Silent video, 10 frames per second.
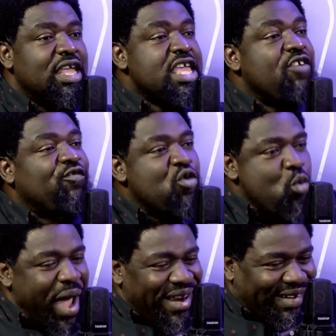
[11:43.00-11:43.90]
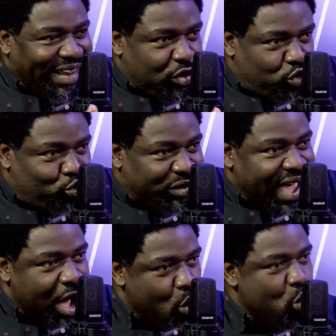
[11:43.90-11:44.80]
Even when they do
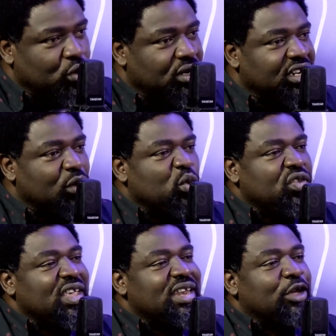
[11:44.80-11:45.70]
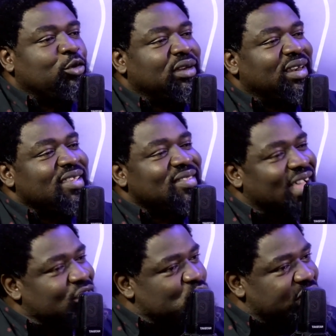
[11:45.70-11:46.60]
their own, they will say that you didn't
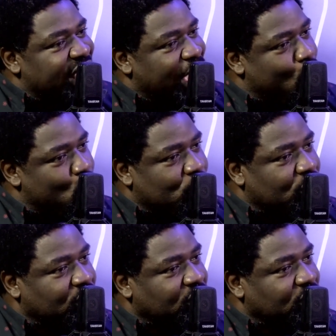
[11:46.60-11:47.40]
start with their own.